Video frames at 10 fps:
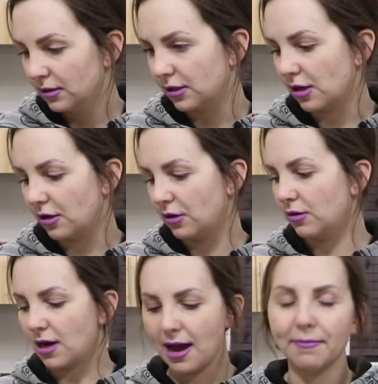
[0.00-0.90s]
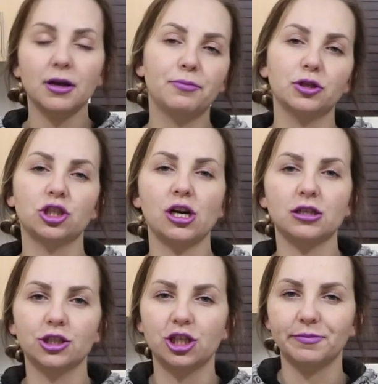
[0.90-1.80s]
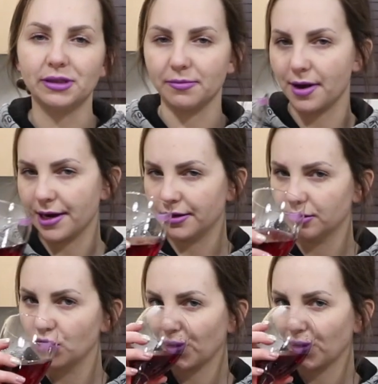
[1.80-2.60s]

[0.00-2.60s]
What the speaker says: So I'm gonna put chocolate chips in mine.